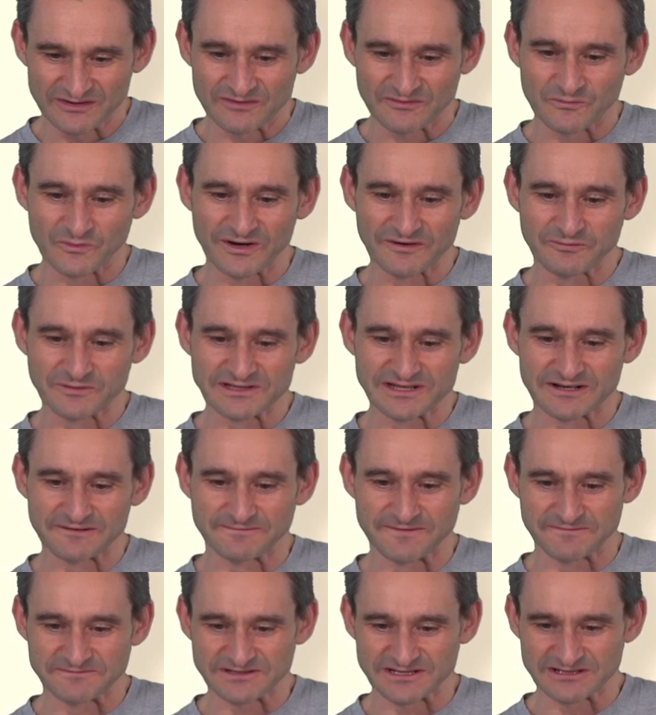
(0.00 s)
What if we did a
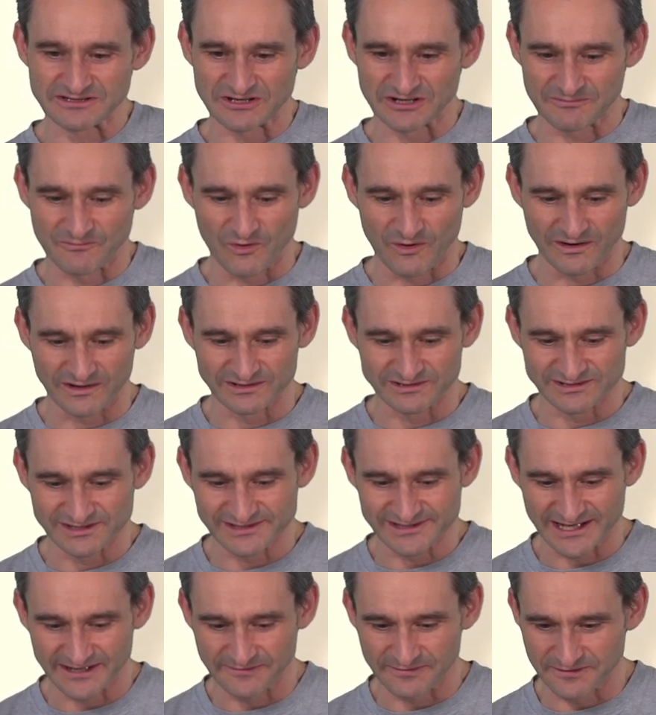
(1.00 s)
15-year mortgage
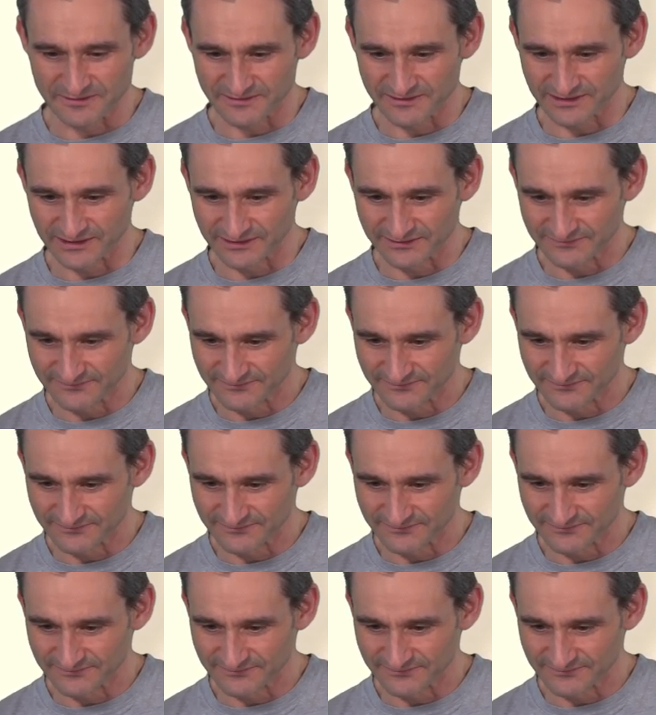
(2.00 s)
instead of 30?